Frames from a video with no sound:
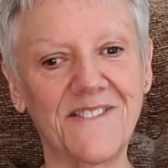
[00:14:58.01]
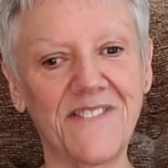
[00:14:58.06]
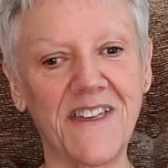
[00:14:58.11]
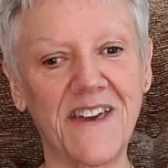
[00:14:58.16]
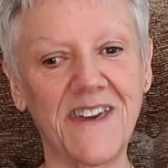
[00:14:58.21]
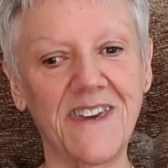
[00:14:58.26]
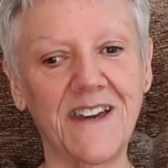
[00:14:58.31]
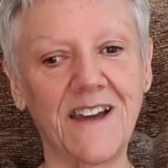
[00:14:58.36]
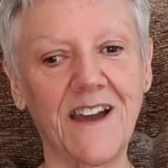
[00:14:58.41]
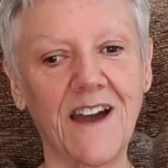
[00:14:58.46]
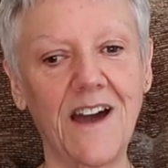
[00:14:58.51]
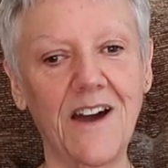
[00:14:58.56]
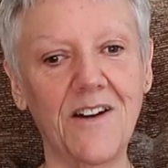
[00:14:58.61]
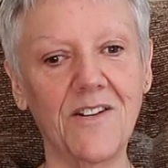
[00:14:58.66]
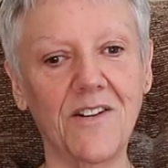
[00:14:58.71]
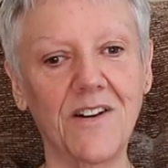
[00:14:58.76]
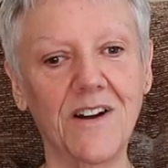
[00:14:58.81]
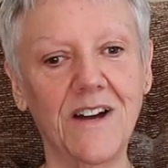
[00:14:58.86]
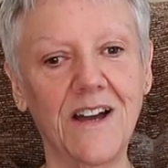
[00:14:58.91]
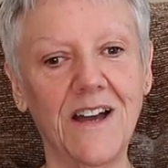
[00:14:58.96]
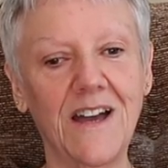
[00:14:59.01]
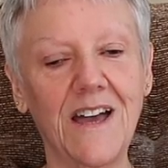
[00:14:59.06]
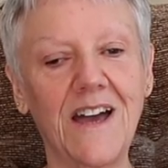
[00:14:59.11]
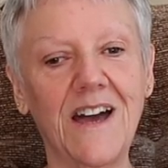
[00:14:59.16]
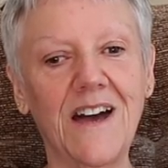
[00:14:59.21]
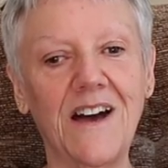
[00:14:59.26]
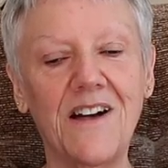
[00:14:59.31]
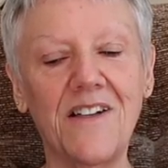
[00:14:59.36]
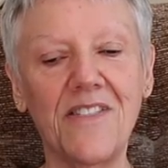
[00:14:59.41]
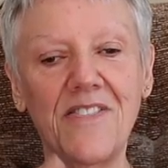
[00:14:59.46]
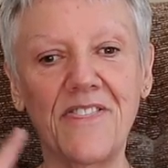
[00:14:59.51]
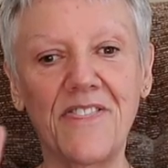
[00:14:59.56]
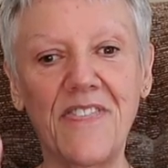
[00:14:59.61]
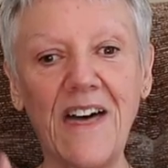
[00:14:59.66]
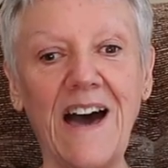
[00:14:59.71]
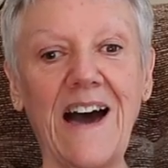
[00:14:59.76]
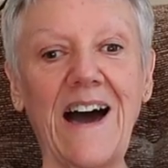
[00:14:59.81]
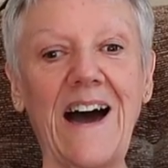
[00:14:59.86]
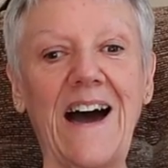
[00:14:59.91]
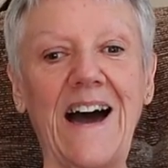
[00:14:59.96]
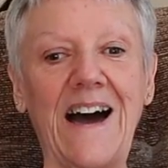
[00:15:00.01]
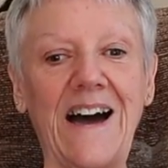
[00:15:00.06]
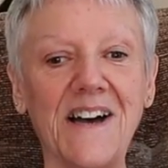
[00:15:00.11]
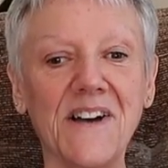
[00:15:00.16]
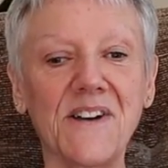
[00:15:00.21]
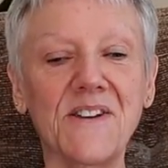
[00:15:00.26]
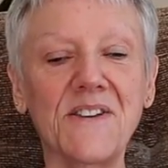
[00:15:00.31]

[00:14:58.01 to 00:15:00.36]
There you go. That